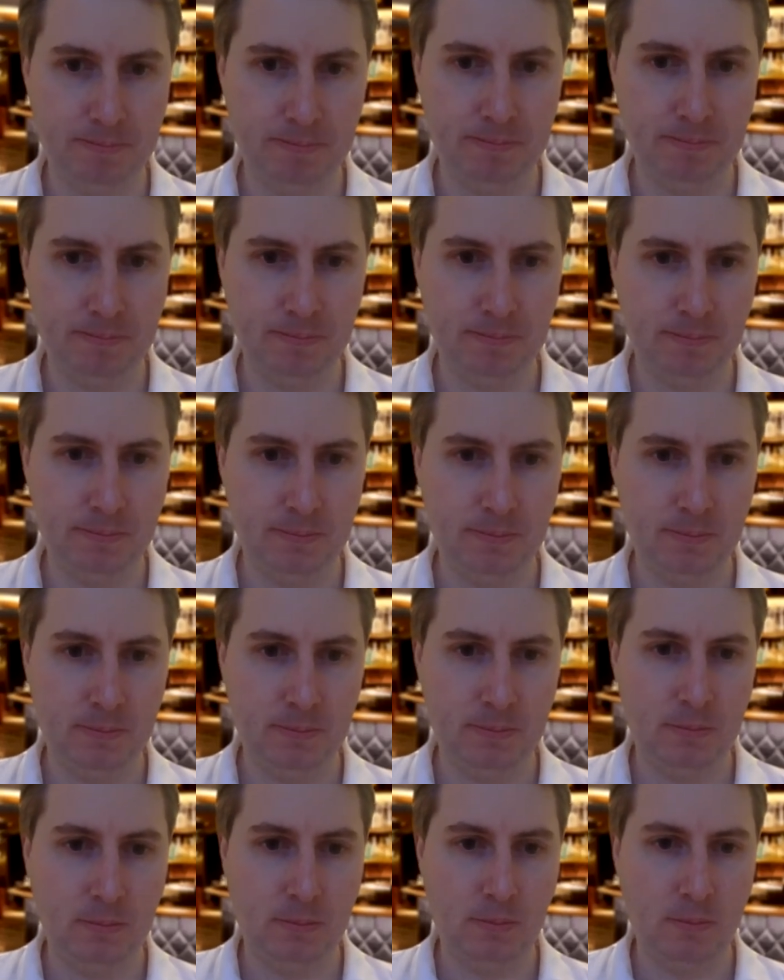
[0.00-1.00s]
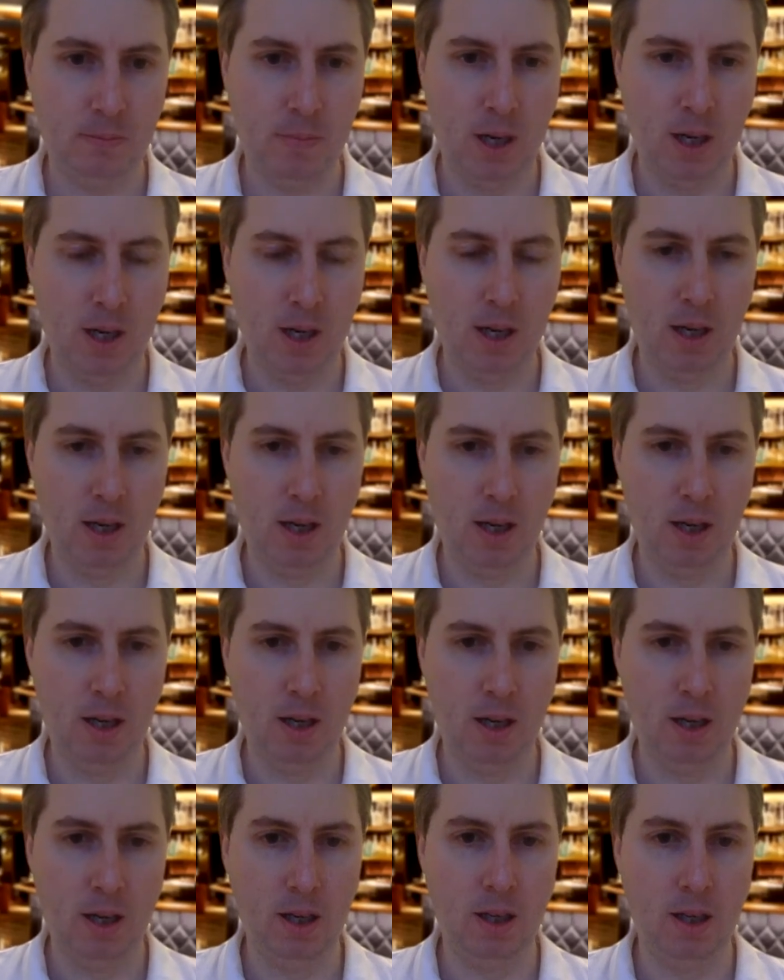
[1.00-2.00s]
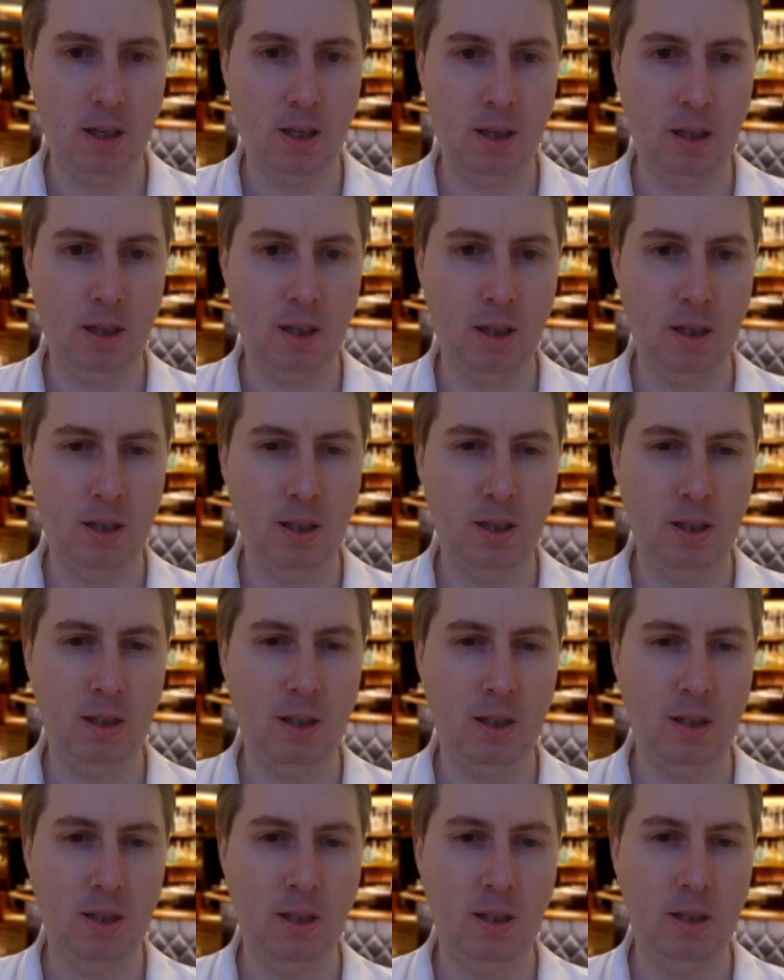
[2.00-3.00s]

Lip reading: Nobody speaks.